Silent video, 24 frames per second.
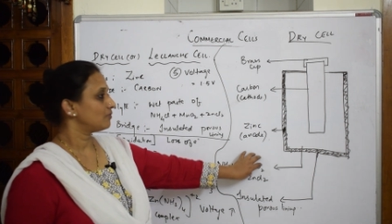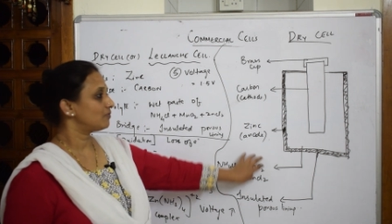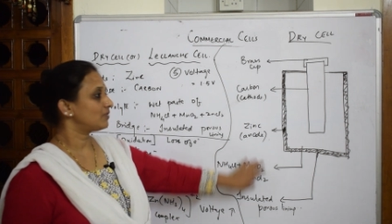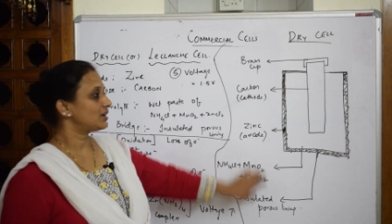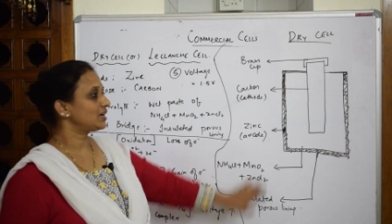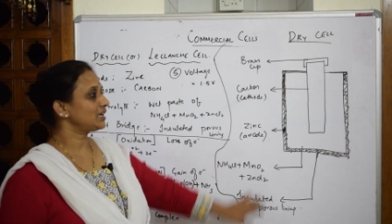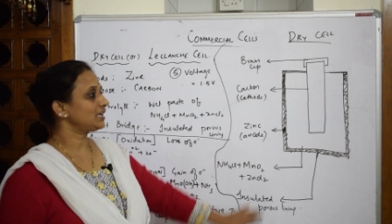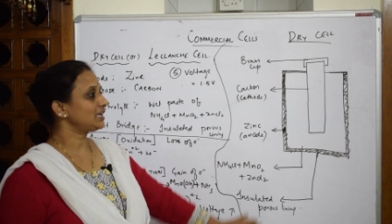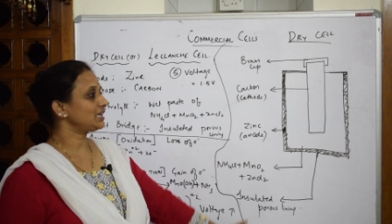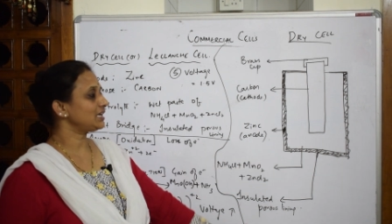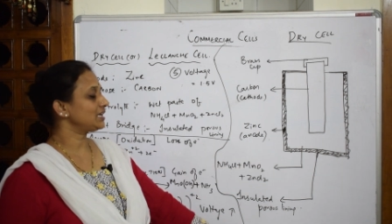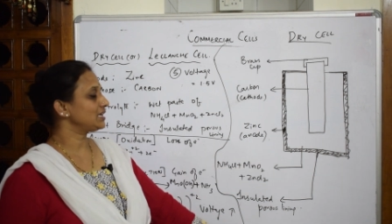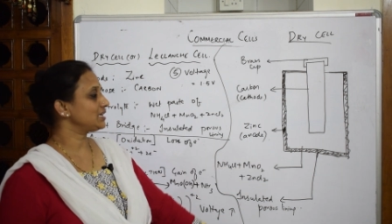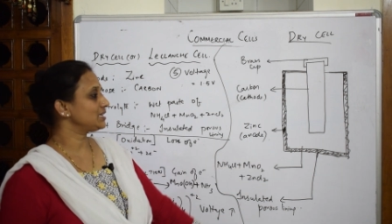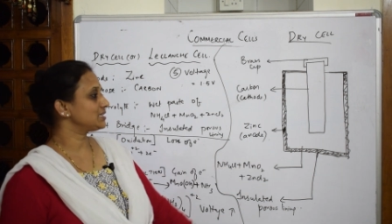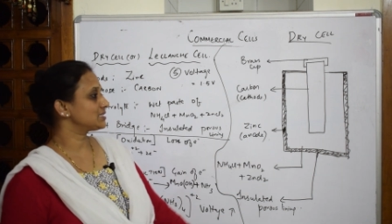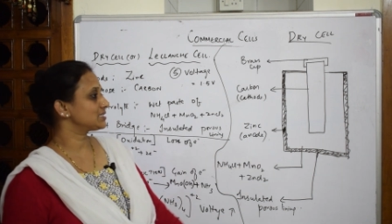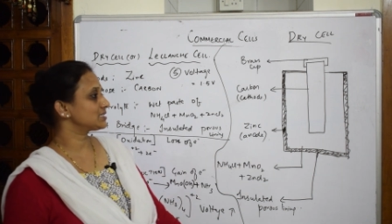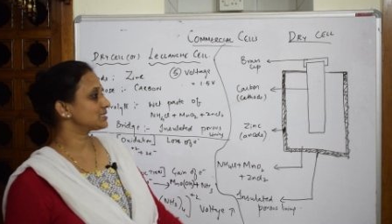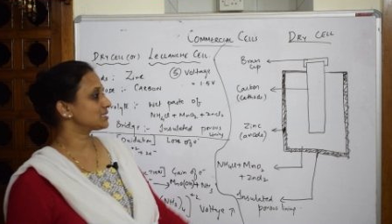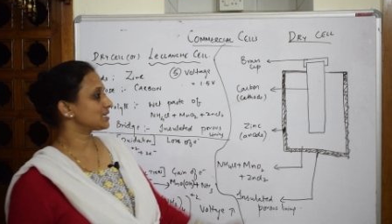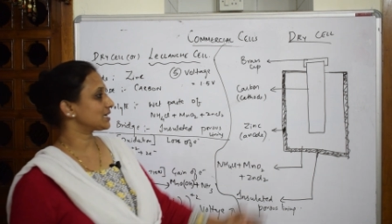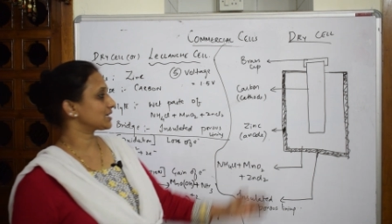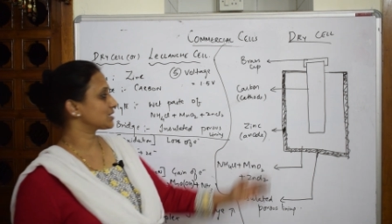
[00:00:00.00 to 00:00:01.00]
Why is
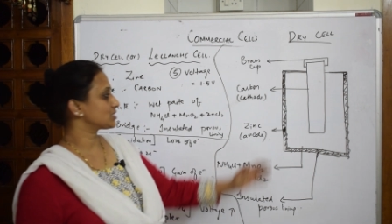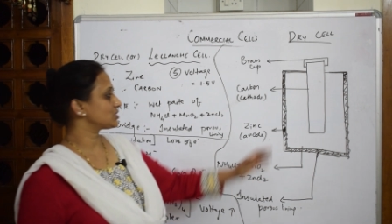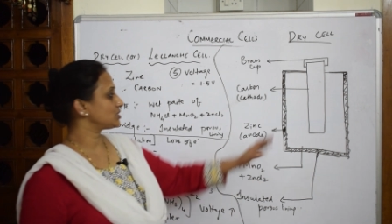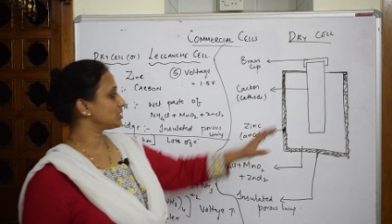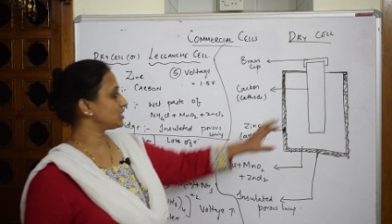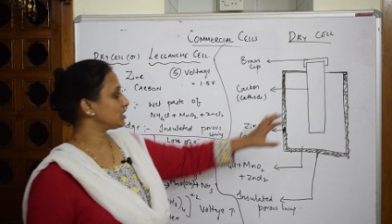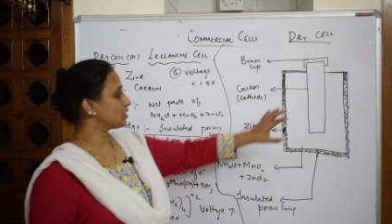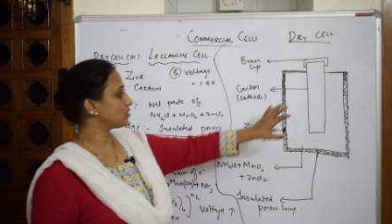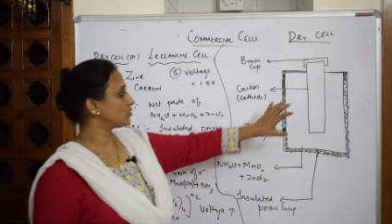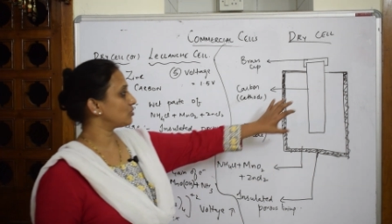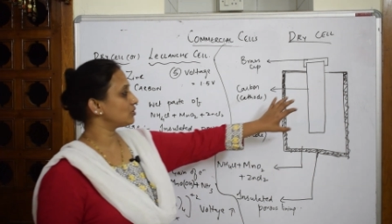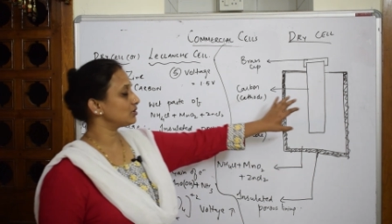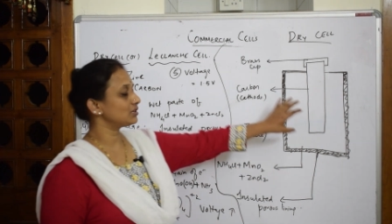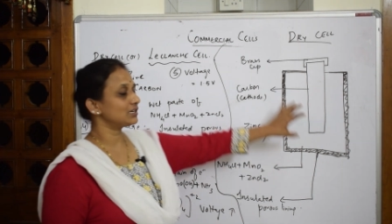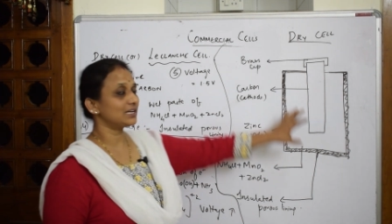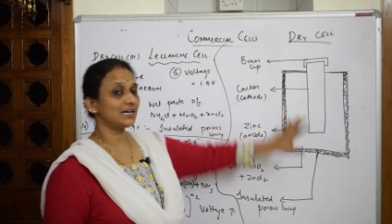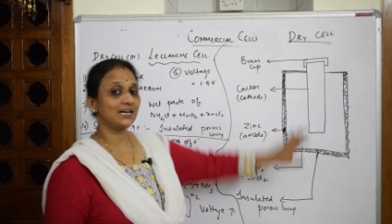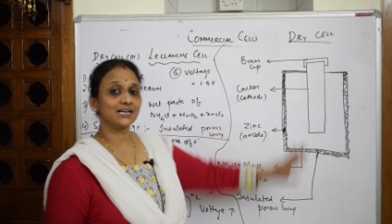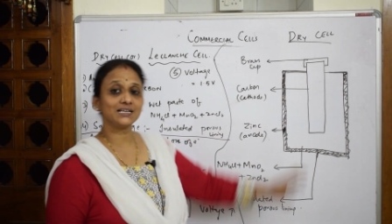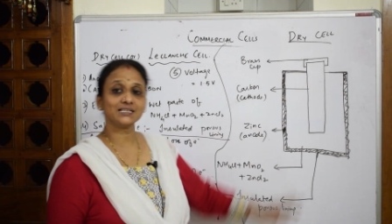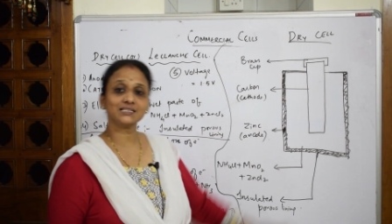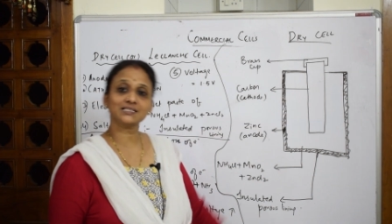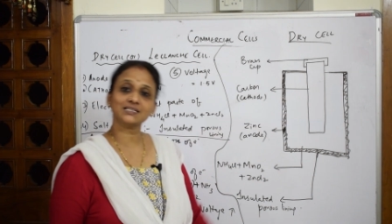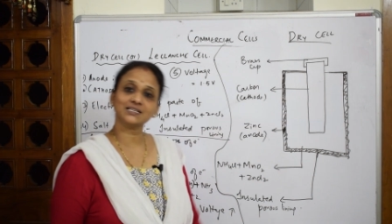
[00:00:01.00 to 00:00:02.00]
it actually called
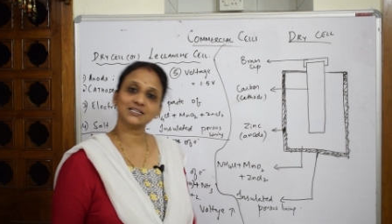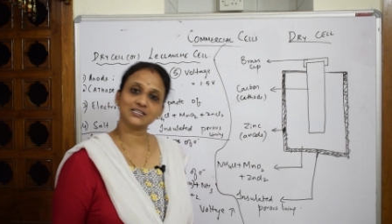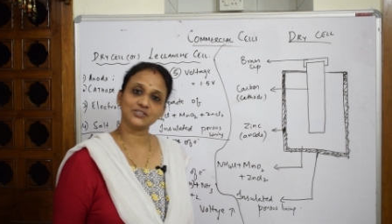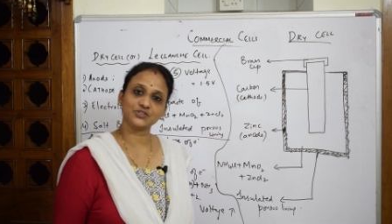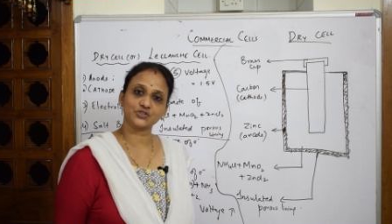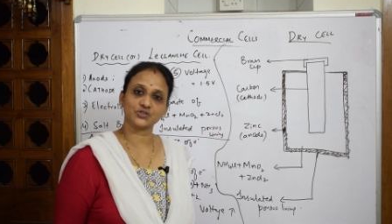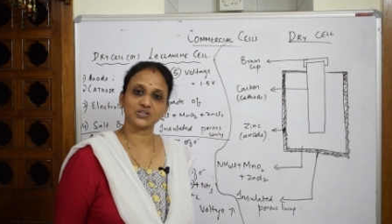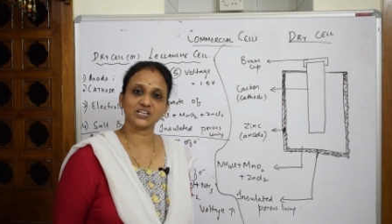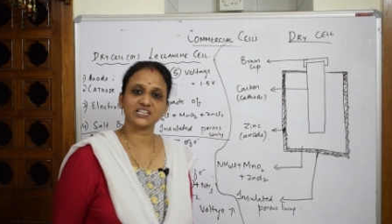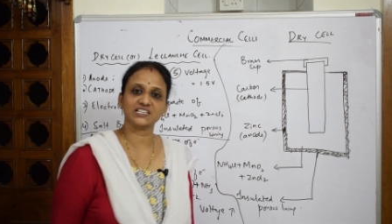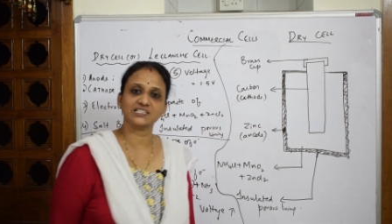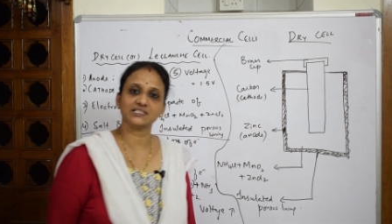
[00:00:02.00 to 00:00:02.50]
as dry